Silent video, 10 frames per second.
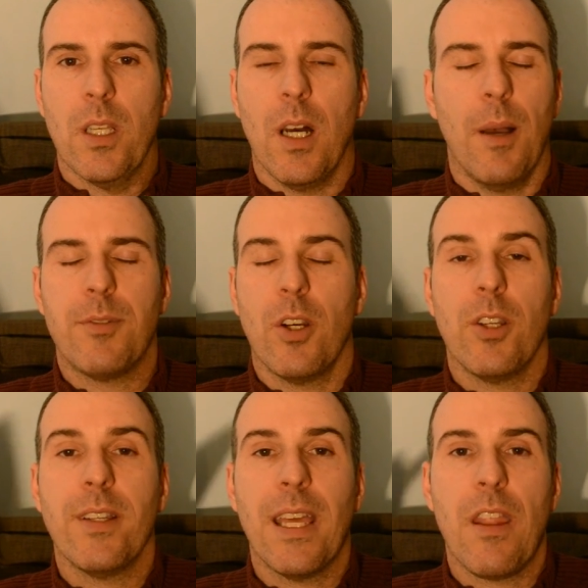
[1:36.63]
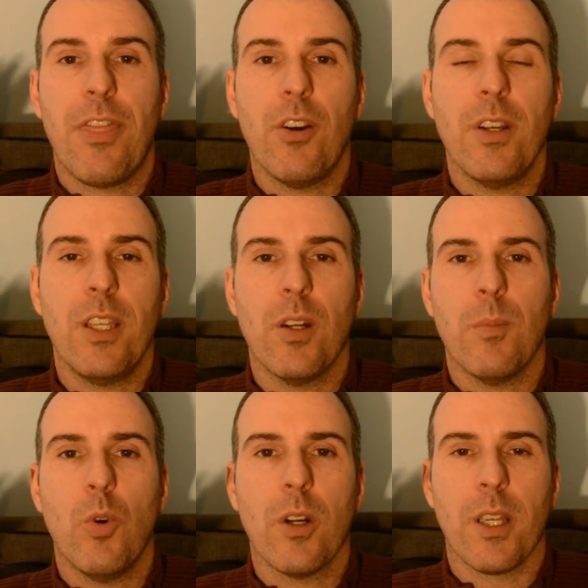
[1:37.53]
I'm sorry, you can get a 30 year
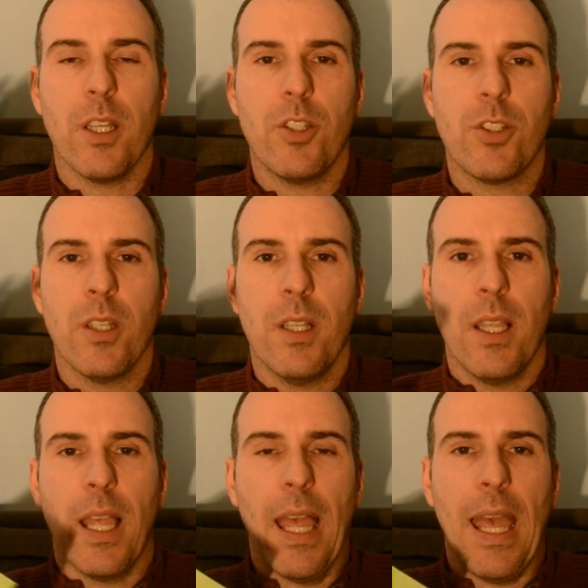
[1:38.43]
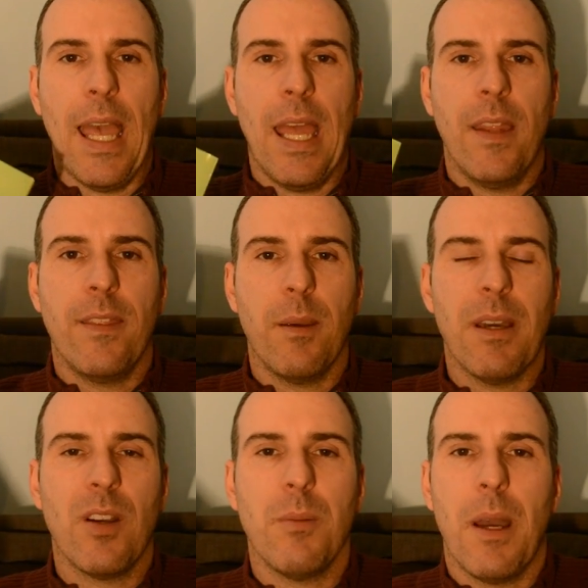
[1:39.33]
mortgage and the
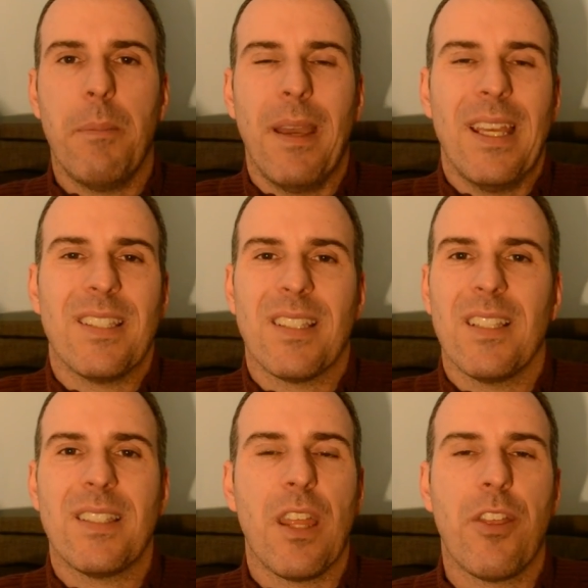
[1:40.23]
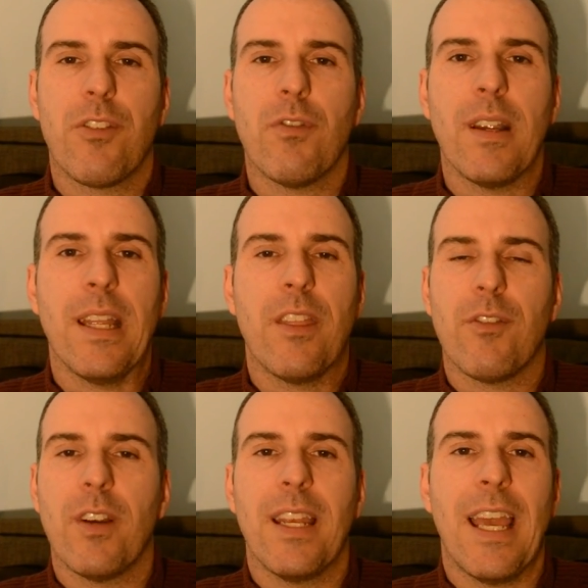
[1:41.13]
amount you might pay is let's say three,
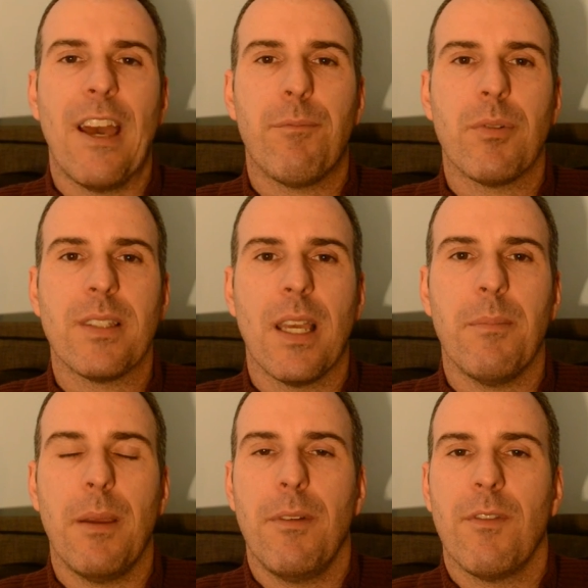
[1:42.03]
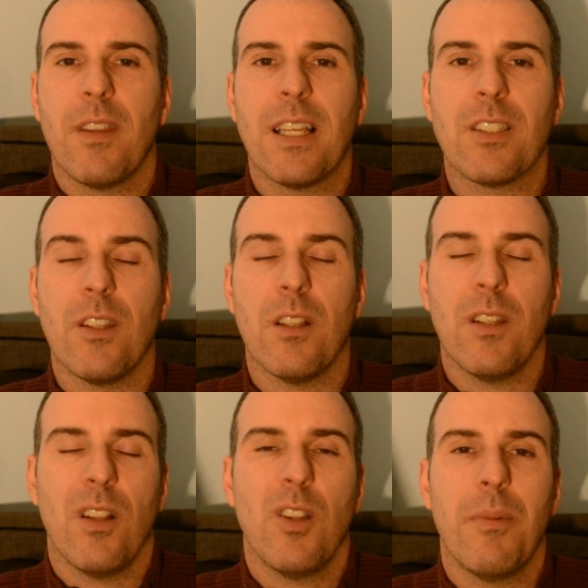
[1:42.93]
three and a half percent, maybe even less than you
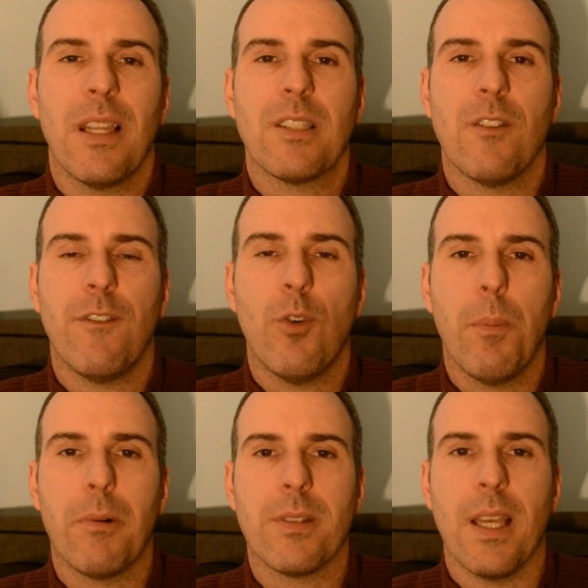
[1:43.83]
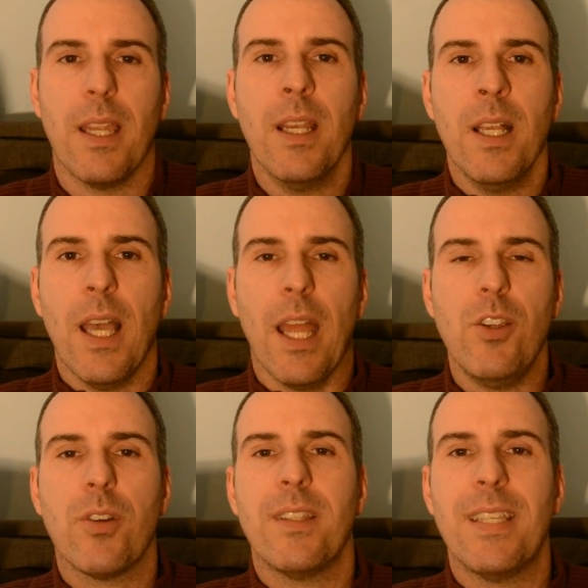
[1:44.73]
know, a little bit less than four percent, and
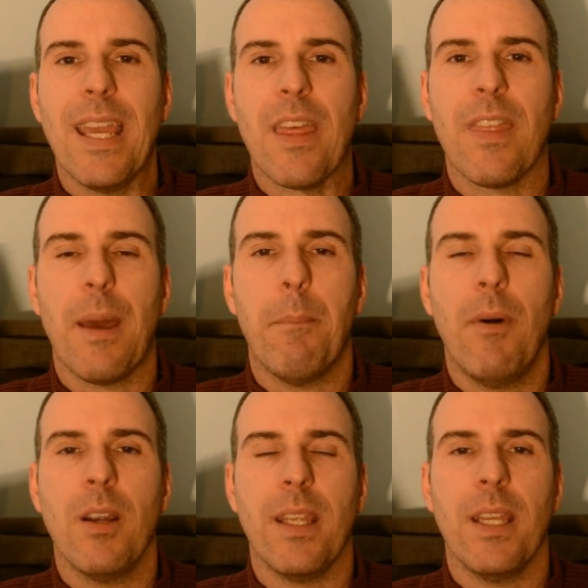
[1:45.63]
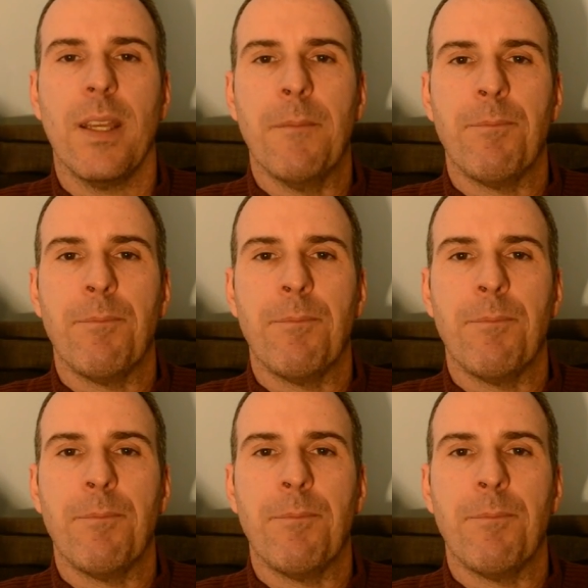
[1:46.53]
you could take that money